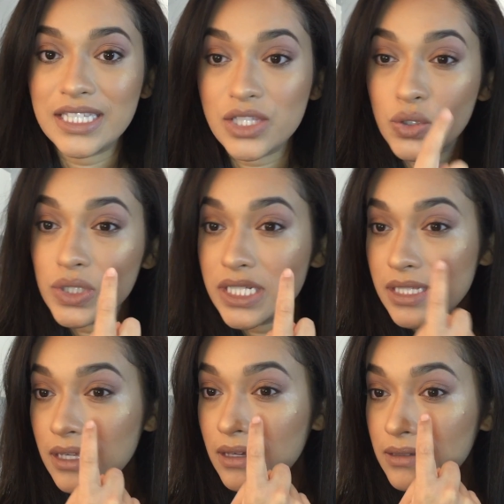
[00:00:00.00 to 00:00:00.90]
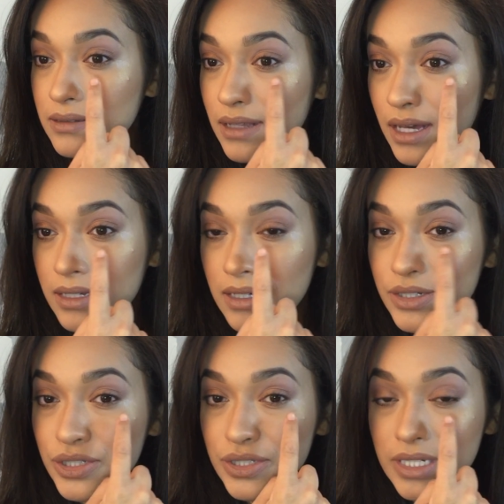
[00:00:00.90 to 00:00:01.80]
It's creasing a lot
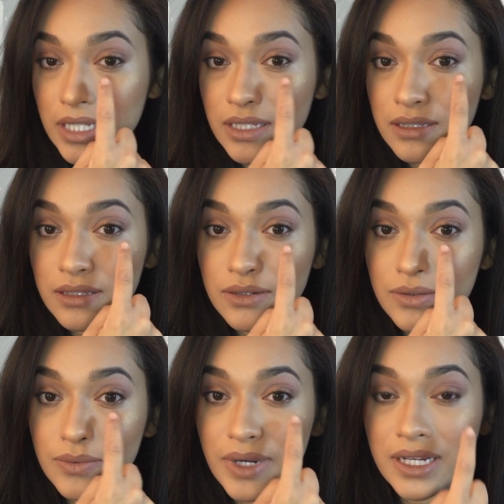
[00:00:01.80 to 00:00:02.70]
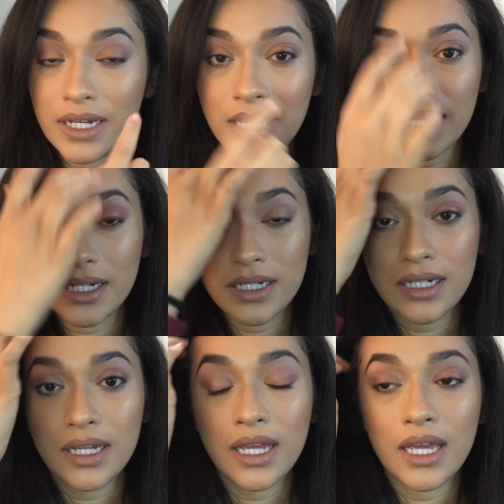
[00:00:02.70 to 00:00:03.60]
underneath, right in
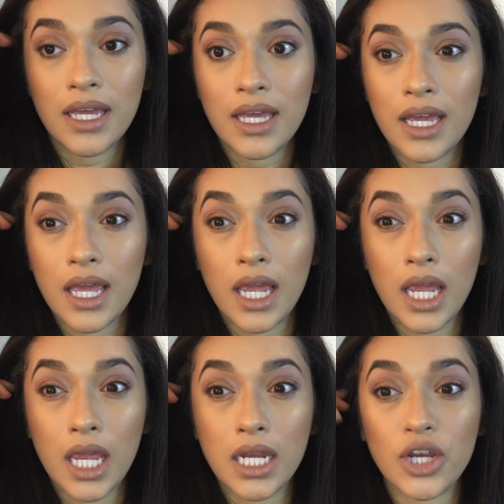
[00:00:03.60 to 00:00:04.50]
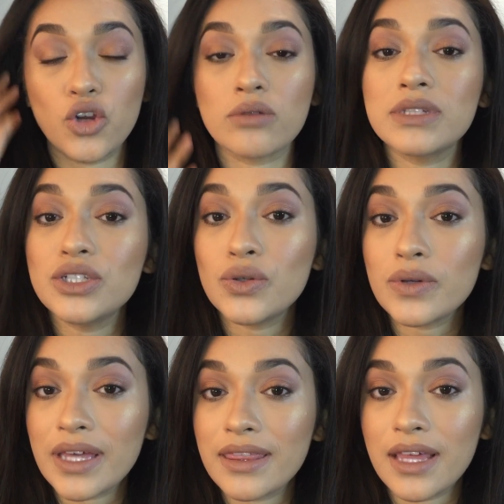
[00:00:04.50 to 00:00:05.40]
here, and I normally
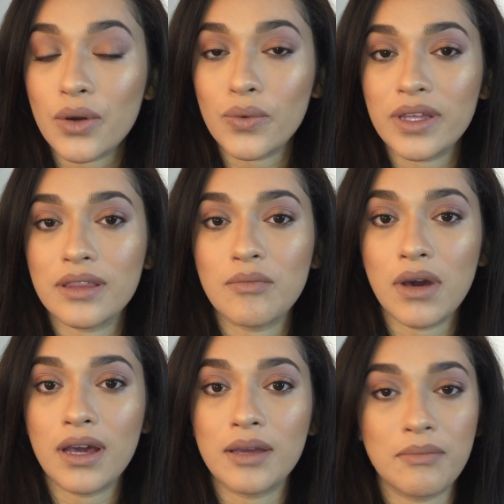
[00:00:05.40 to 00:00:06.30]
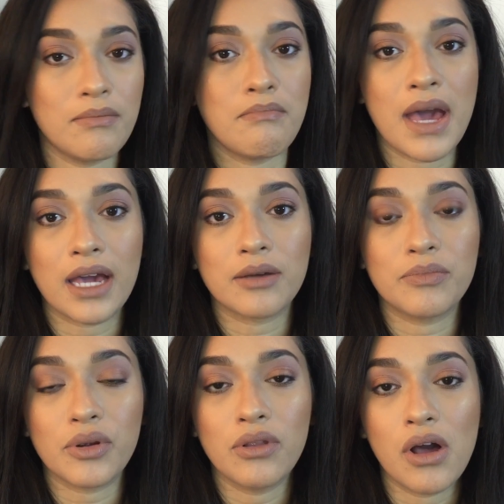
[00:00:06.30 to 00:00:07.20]
don't get that with my matte
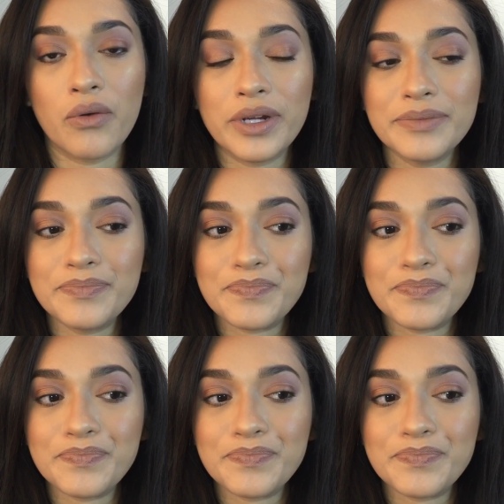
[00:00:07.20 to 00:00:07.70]
Pro Longwear,